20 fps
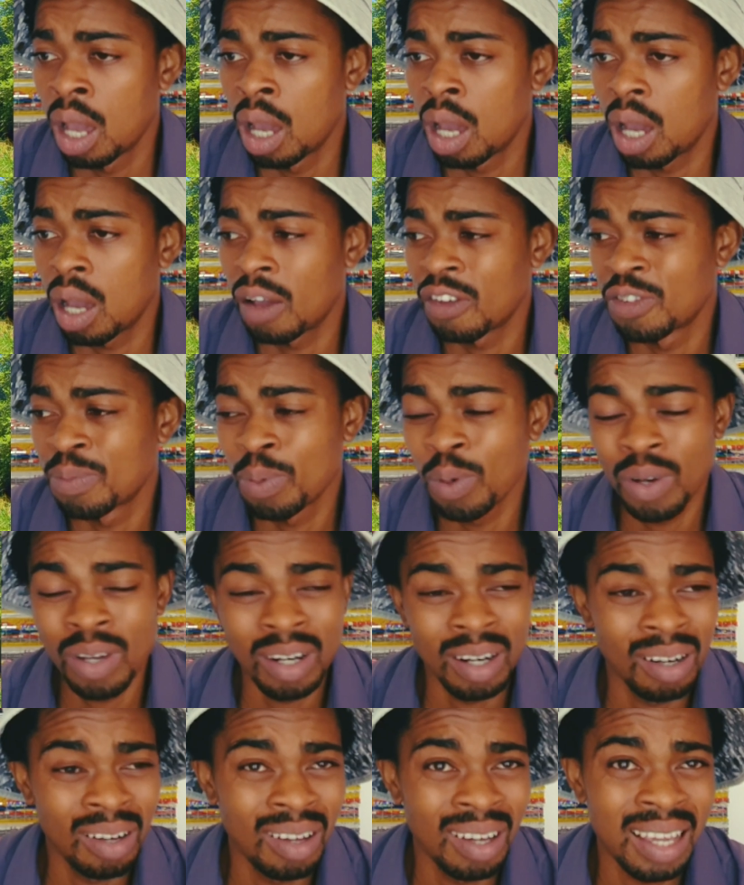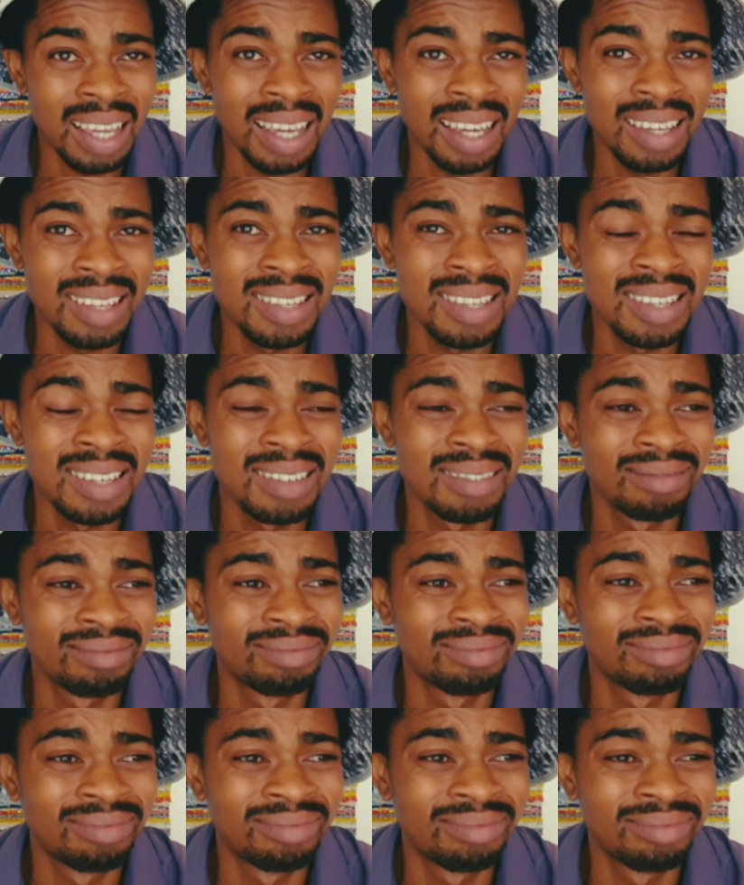I've spoken a lot, guys.
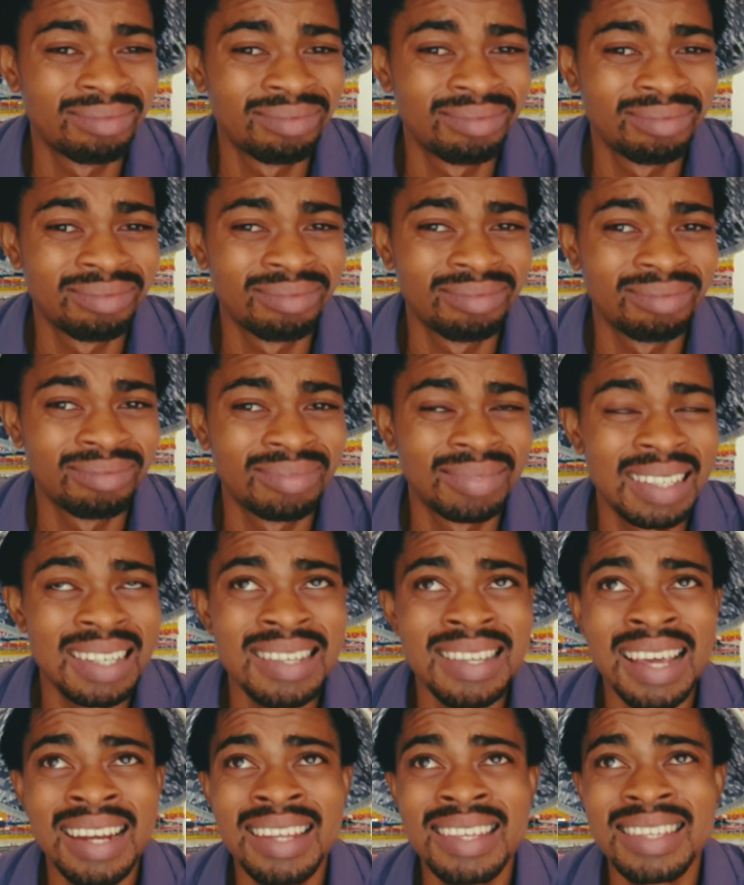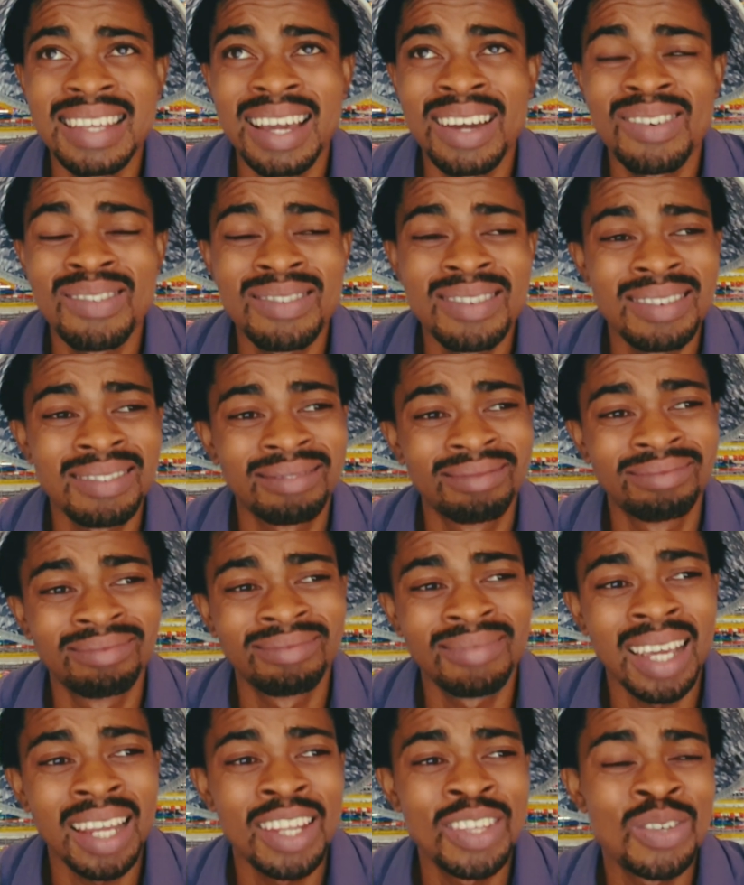The sun is out.
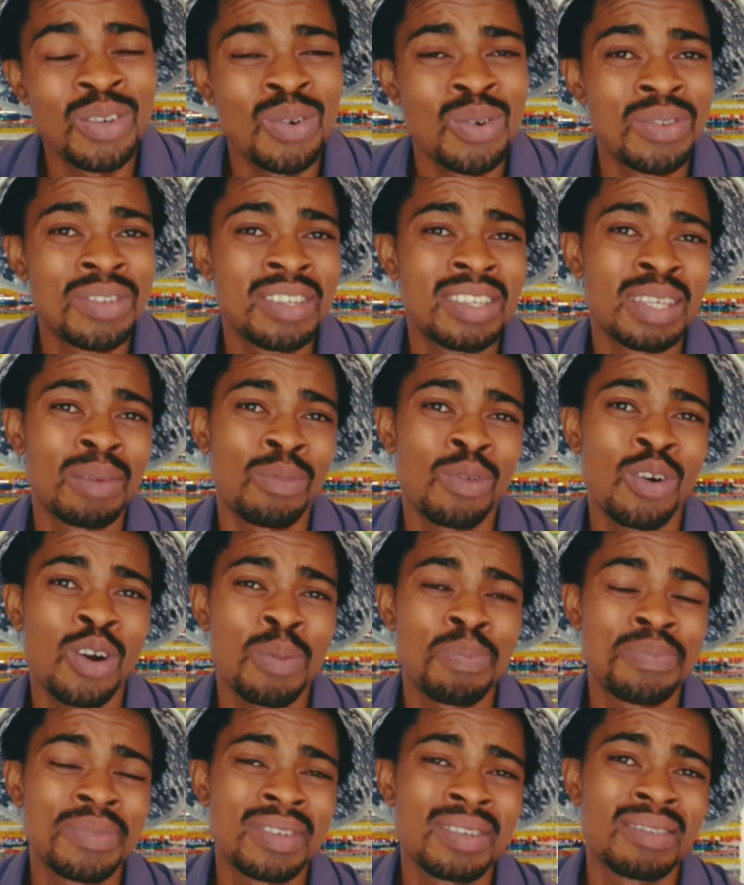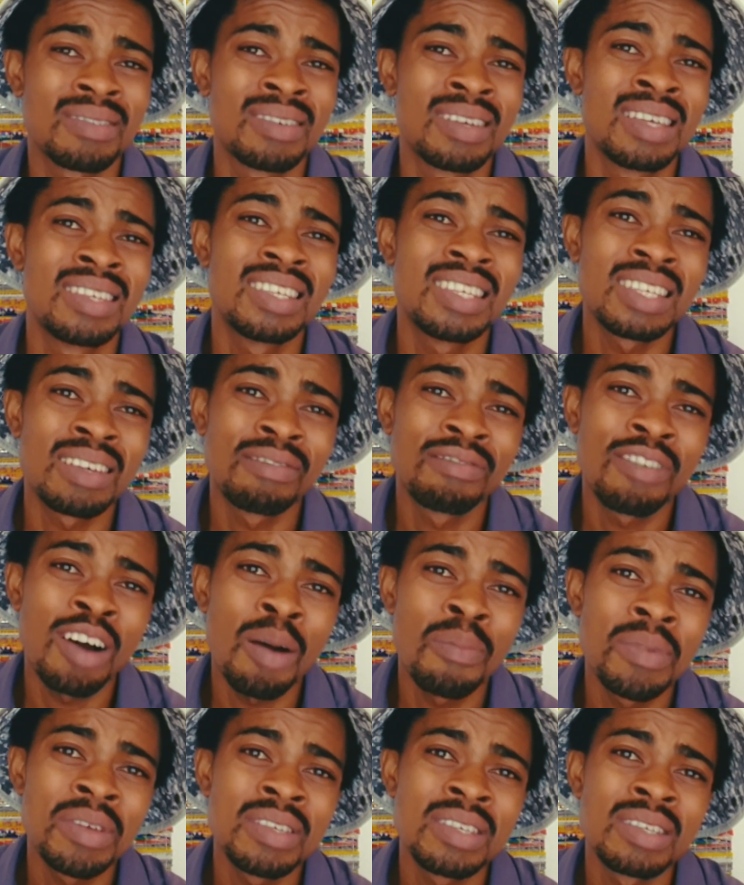I need to go see some crops, see some
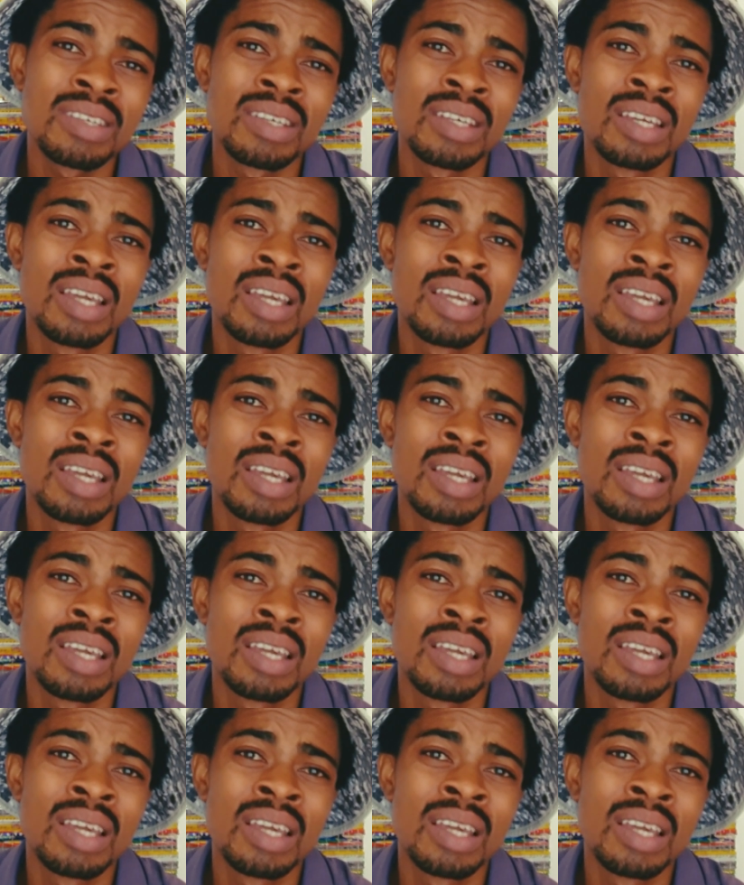farmers.